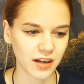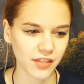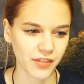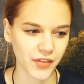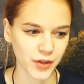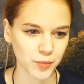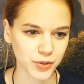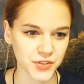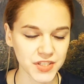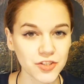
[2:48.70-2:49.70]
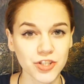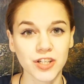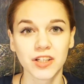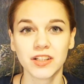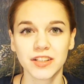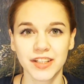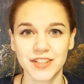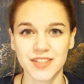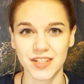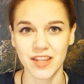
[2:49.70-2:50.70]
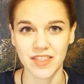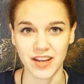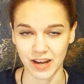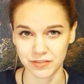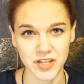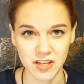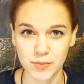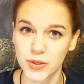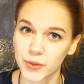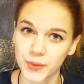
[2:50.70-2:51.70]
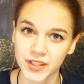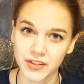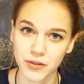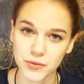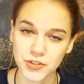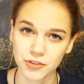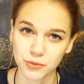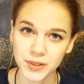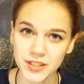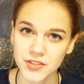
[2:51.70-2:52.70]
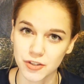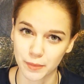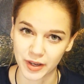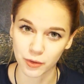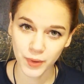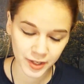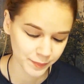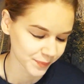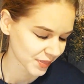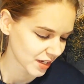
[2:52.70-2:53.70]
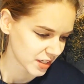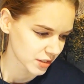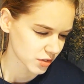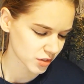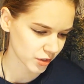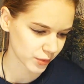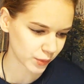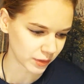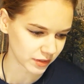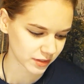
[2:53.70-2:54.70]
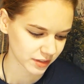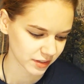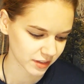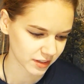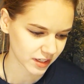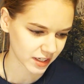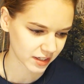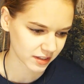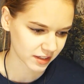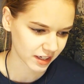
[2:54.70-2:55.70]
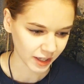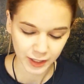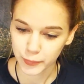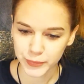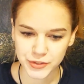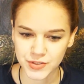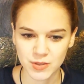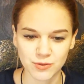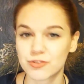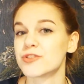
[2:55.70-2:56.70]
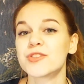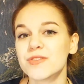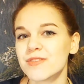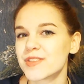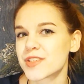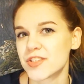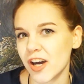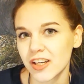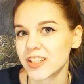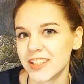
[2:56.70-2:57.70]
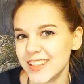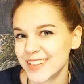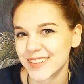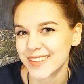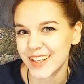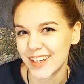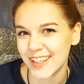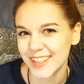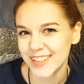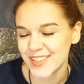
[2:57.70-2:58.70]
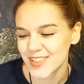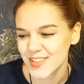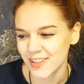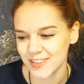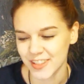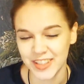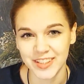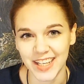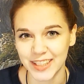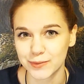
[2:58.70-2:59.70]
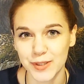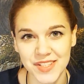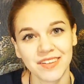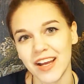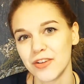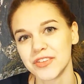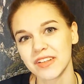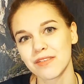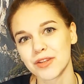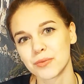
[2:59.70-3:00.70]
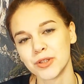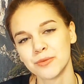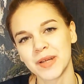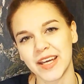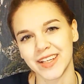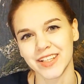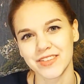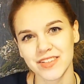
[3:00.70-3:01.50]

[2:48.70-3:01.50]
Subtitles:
the procedure is that they have to keep you in those 2 weeks no matter what. So I was just stuck in solitary. I wasn't allowed to leave the room, and